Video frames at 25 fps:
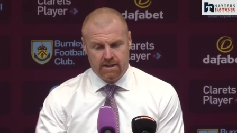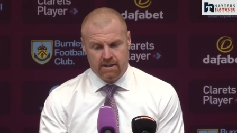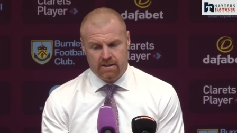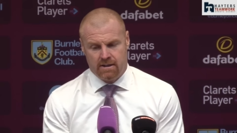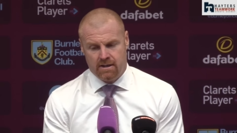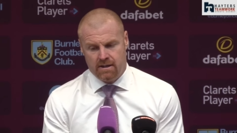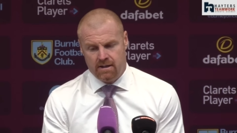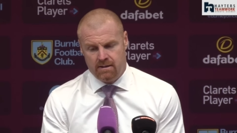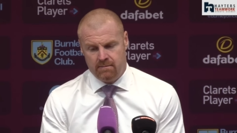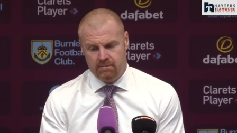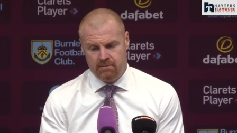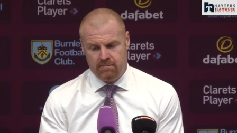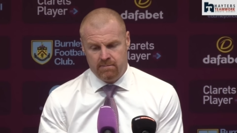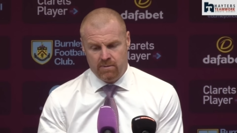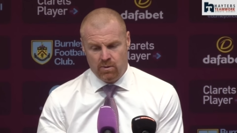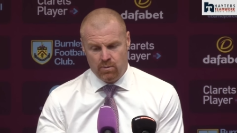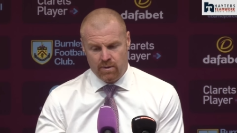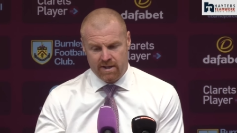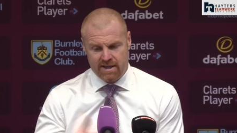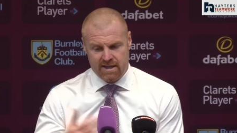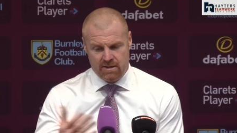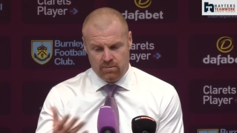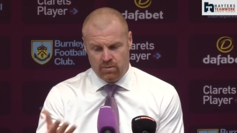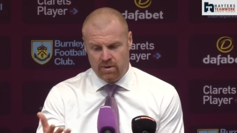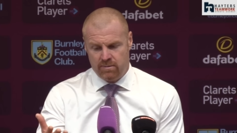Um, but
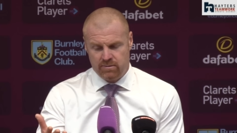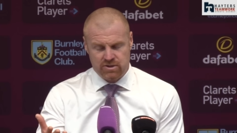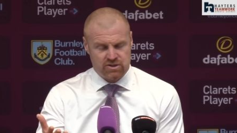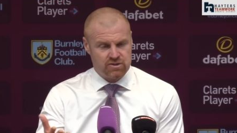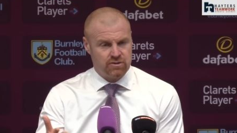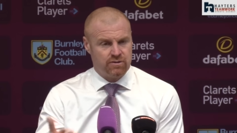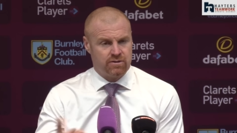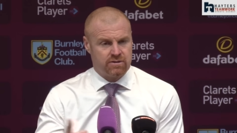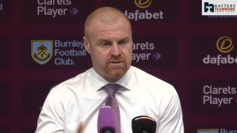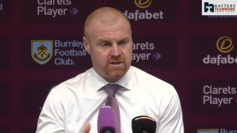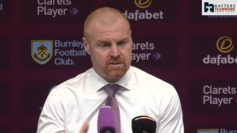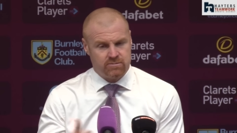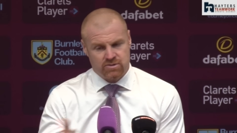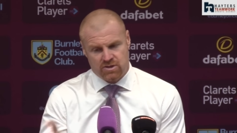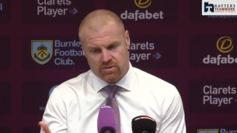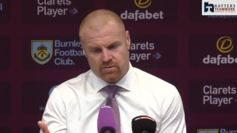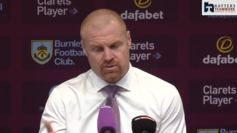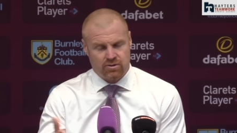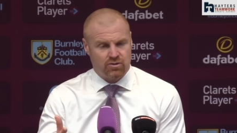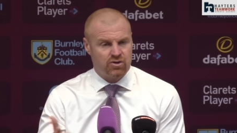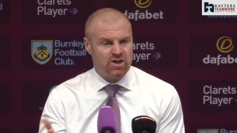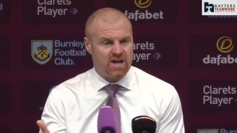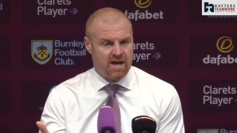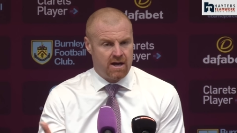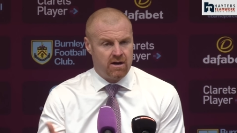when when we saw the team sheet, we
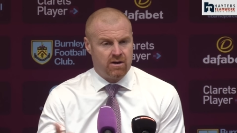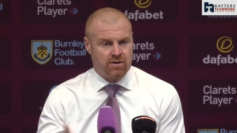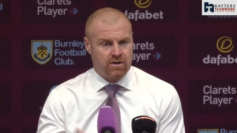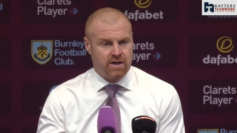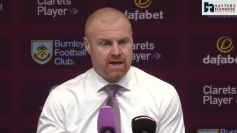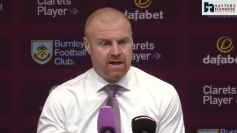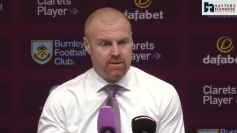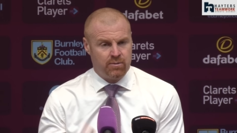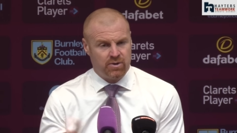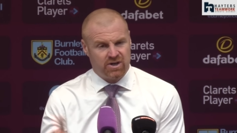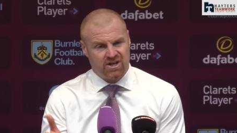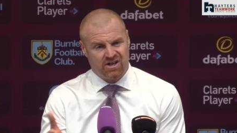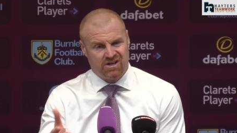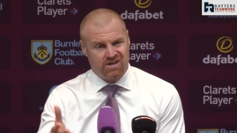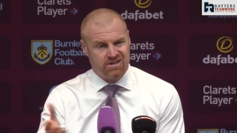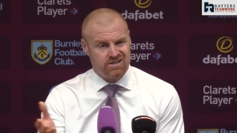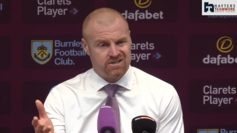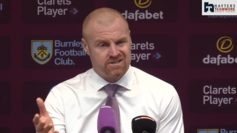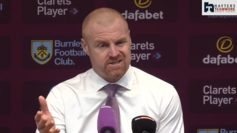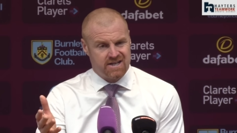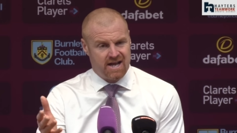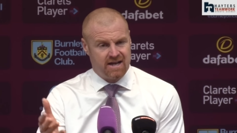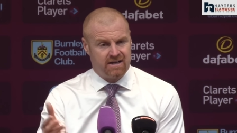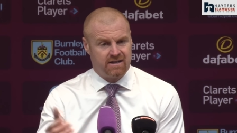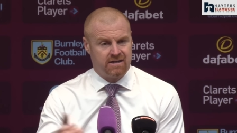thought, yeah, okay, we can
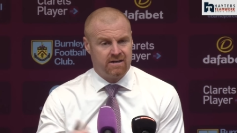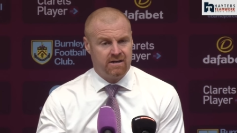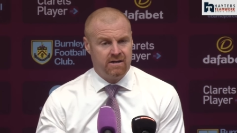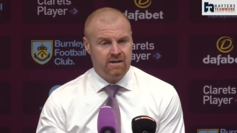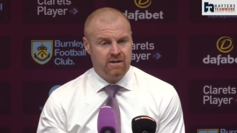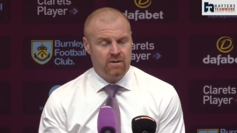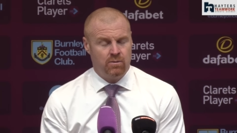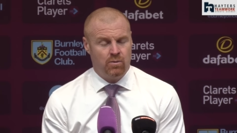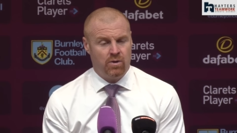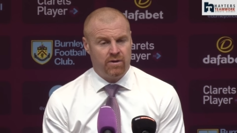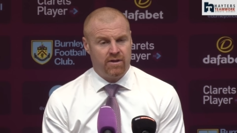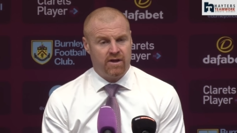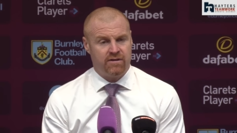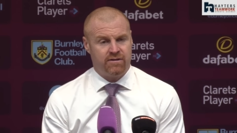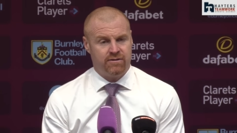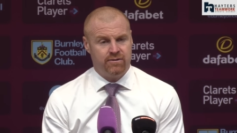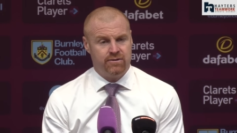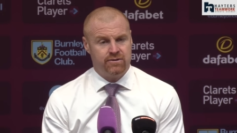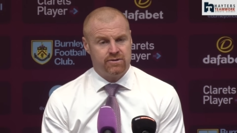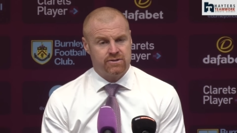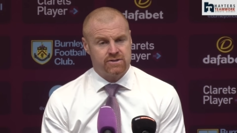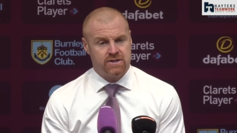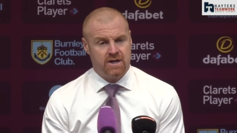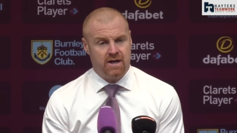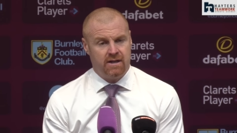understand what their
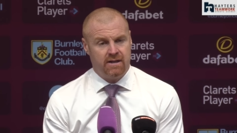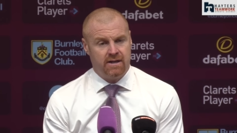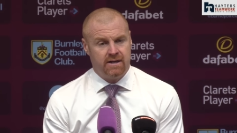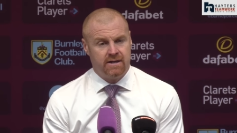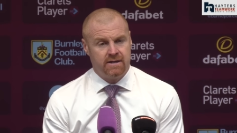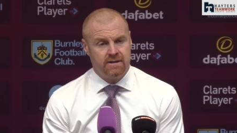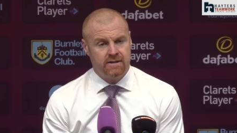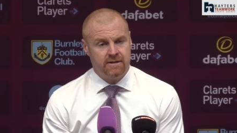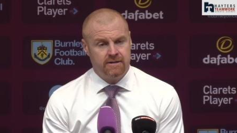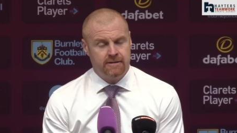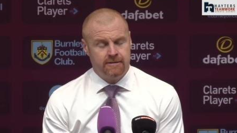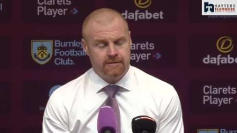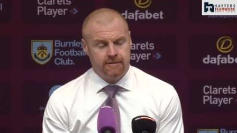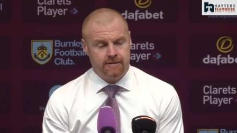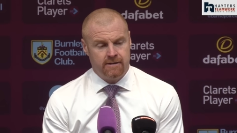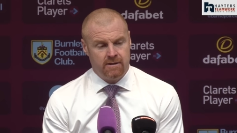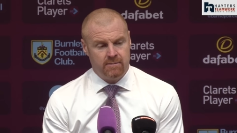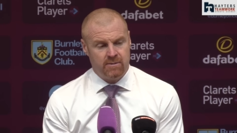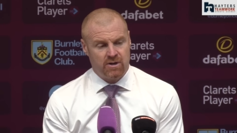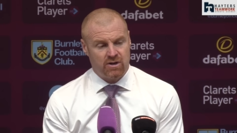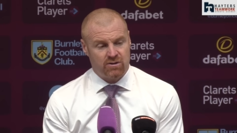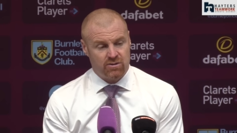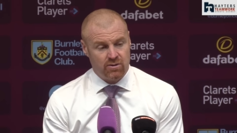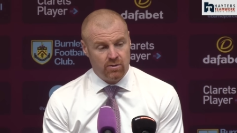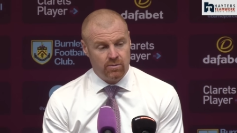thoughts are there.
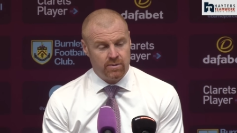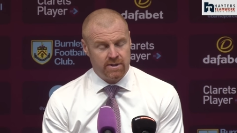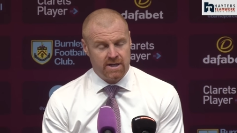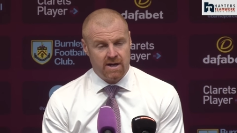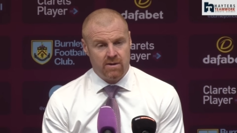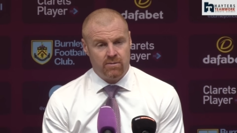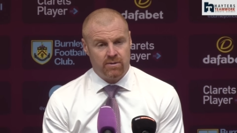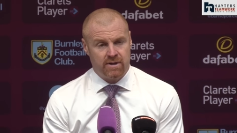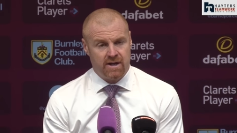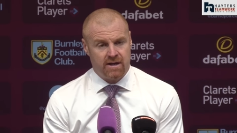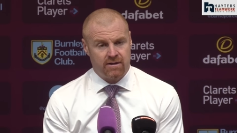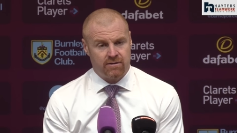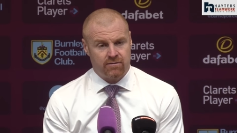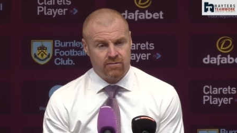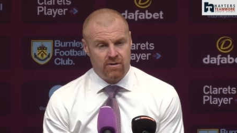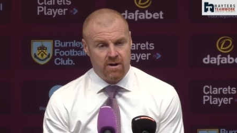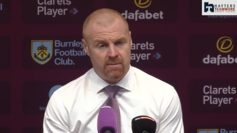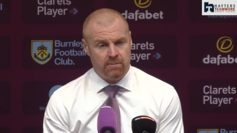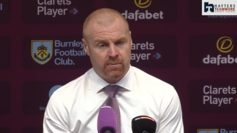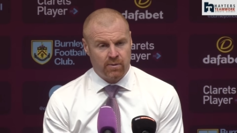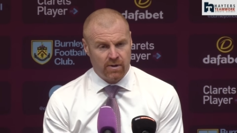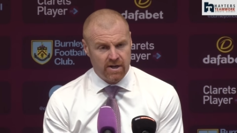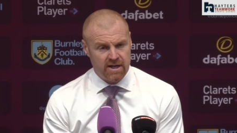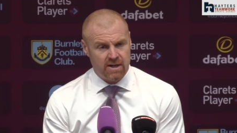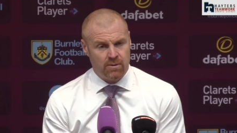Um, and I thought we dealt with that
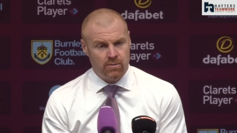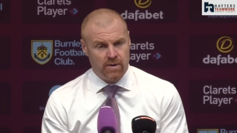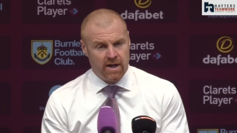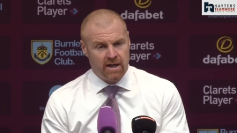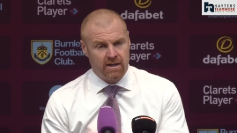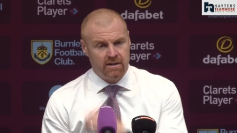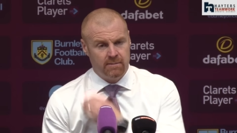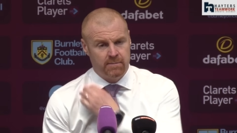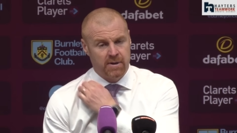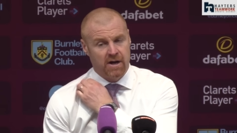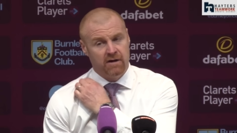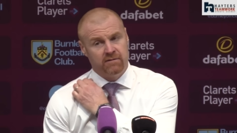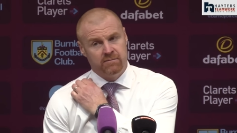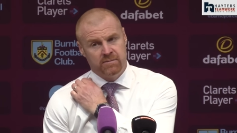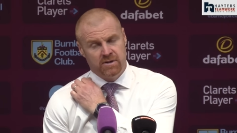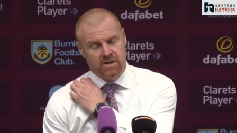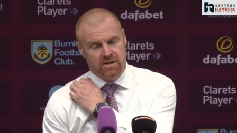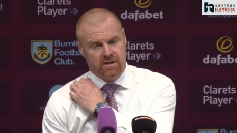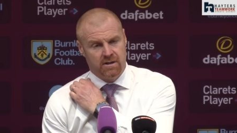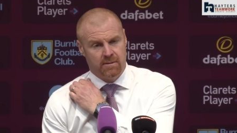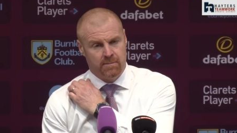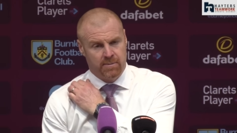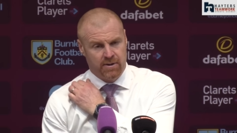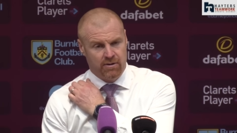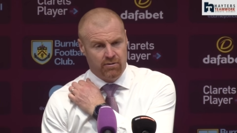threat pretty well. Apart from
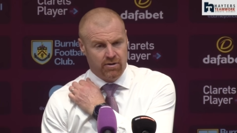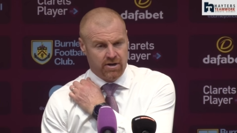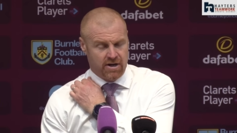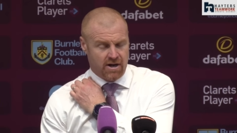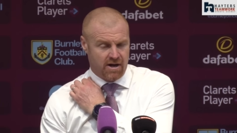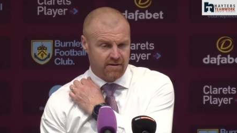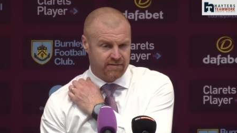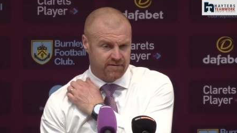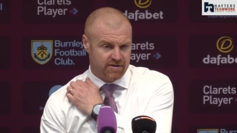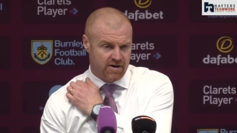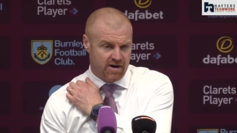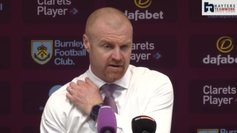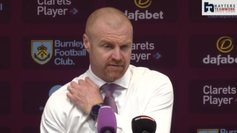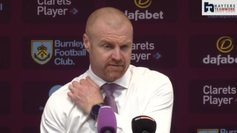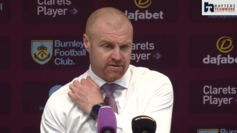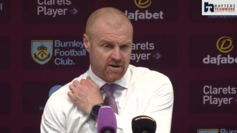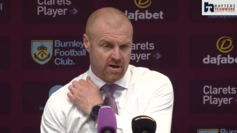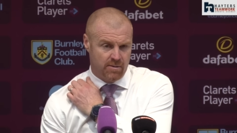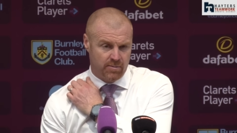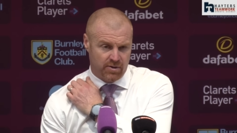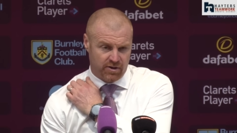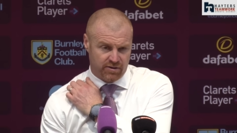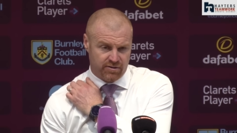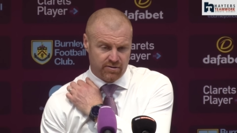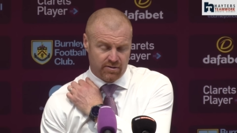a, a period after half
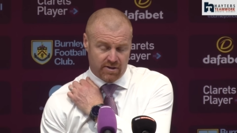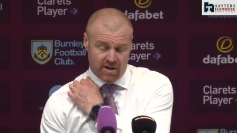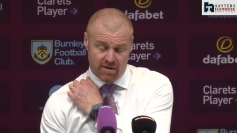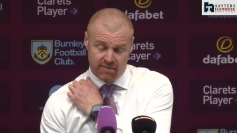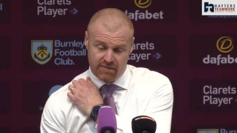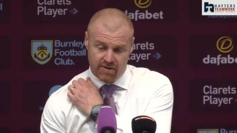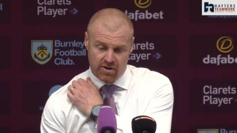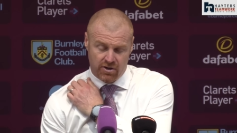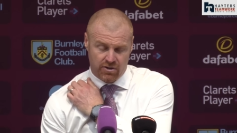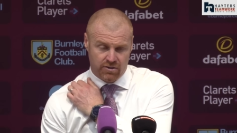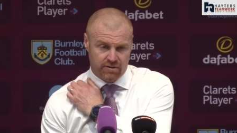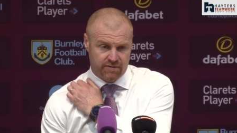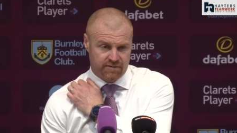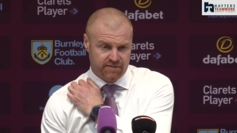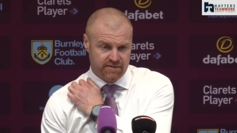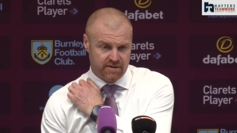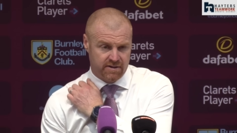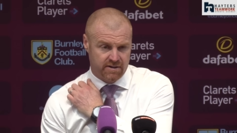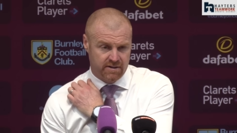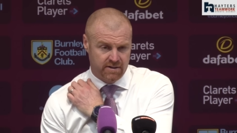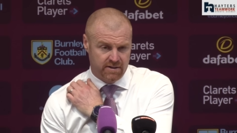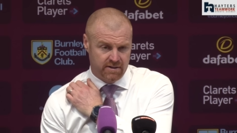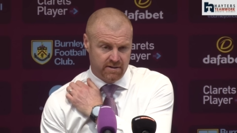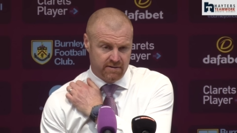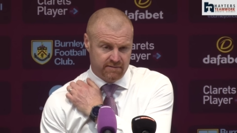time when I thought they were very good
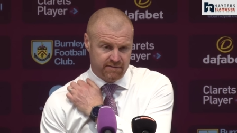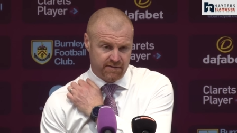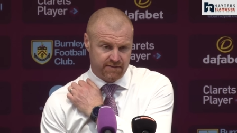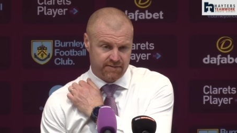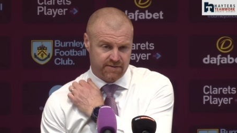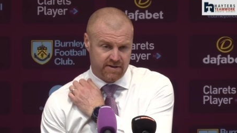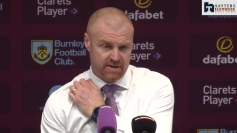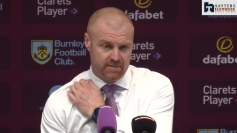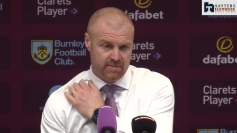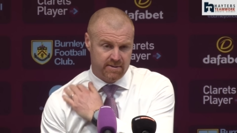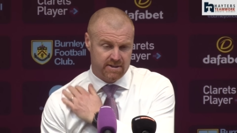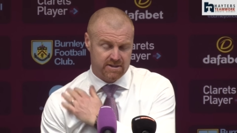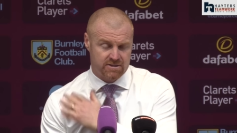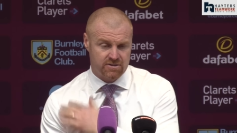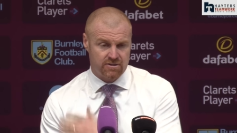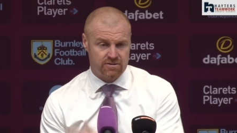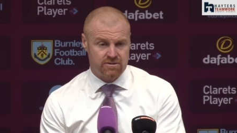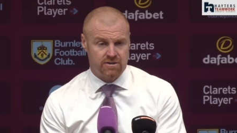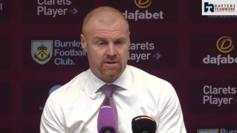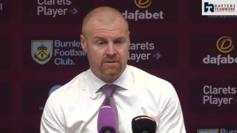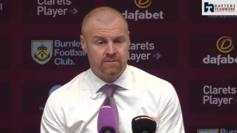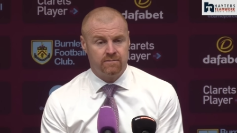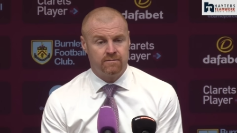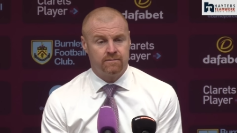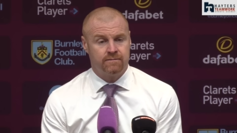for fifteen minutes or
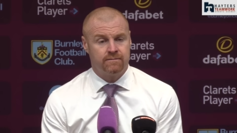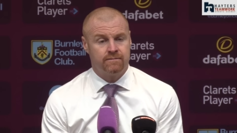so.